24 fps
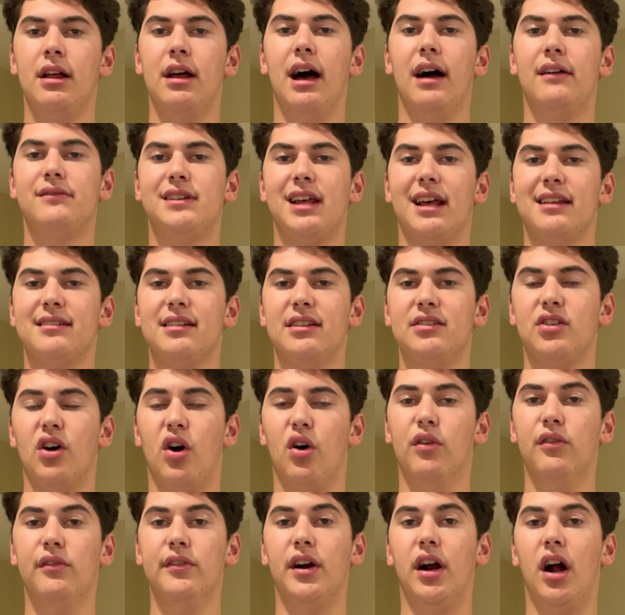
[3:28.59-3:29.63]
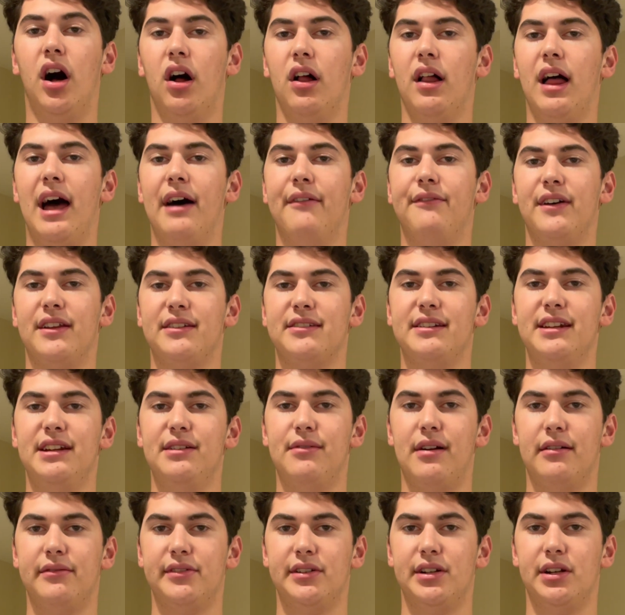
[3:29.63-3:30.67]
of Tesla's overall FSD
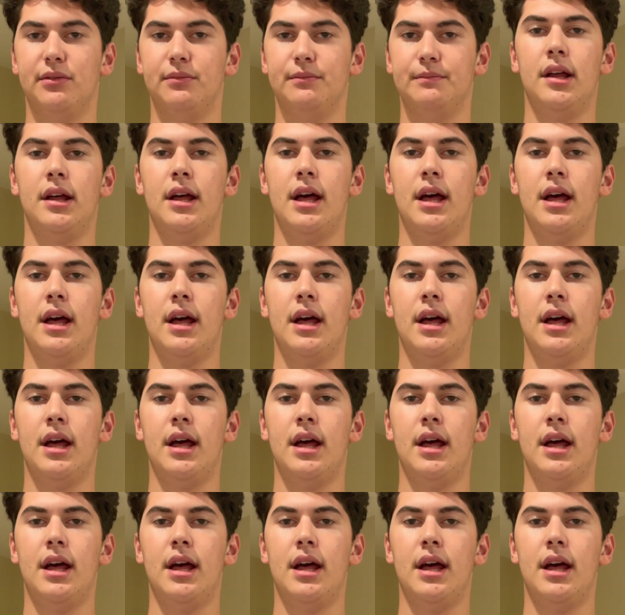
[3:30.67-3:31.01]
revenue.